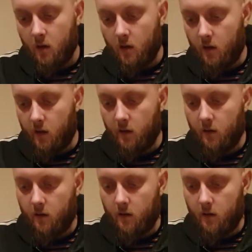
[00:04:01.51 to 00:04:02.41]
Like
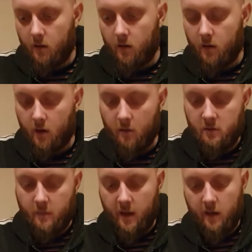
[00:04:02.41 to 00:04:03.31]
I was
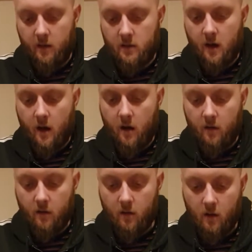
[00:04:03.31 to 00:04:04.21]
maining this card,
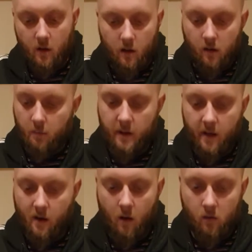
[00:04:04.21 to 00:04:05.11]

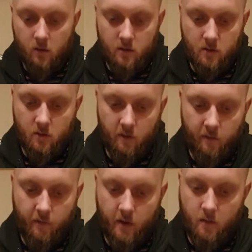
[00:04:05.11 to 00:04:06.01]
playing locals and
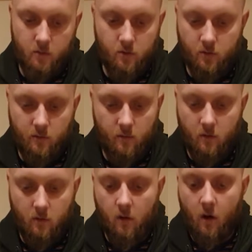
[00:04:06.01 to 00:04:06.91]
stuff, and it was just
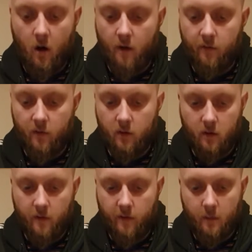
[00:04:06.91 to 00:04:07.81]
awful.
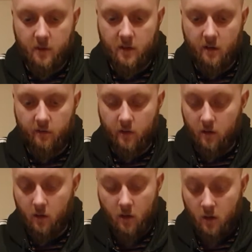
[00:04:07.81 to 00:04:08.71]
I found myself like
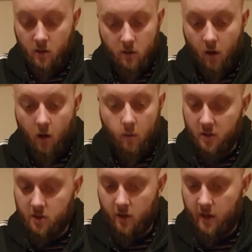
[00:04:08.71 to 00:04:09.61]

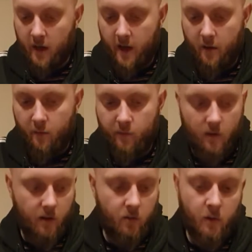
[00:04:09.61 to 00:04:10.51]
always siding it out for
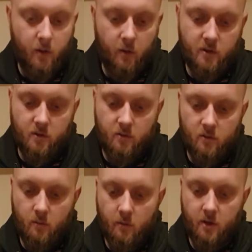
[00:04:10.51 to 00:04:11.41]
like Twin Twisters or
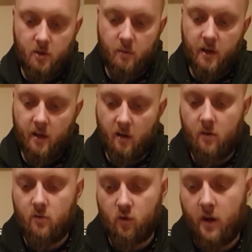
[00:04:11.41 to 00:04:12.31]
something, because you're playing
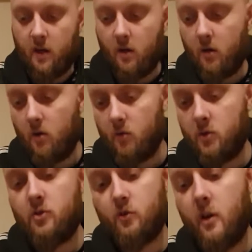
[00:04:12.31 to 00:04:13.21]
Draco and
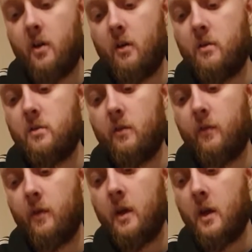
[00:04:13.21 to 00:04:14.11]
Striker and stuff.